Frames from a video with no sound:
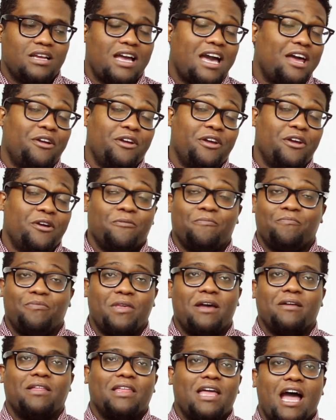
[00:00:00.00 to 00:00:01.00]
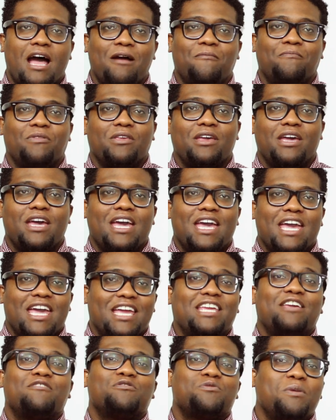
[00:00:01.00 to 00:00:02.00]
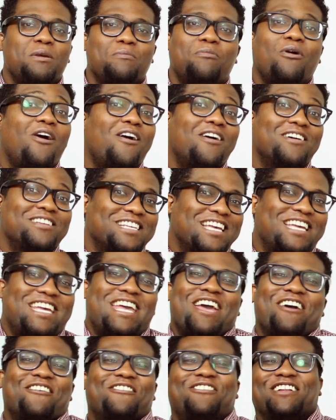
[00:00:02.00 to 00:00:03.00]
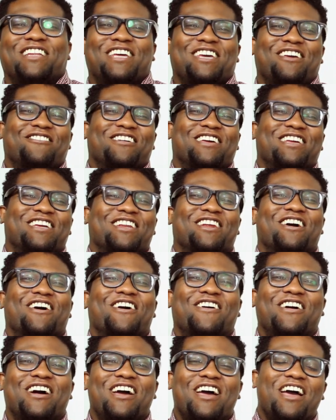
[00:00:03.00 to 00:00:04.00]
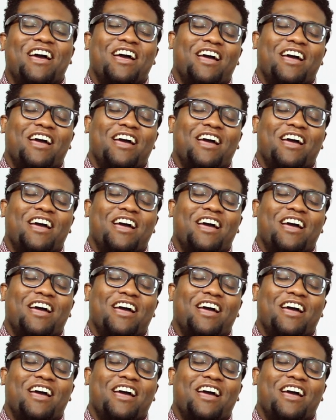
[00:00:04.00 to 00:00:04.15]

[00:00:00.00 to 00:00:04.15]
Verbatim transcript: I don't know. It gives me pause. I can't believe it, you know?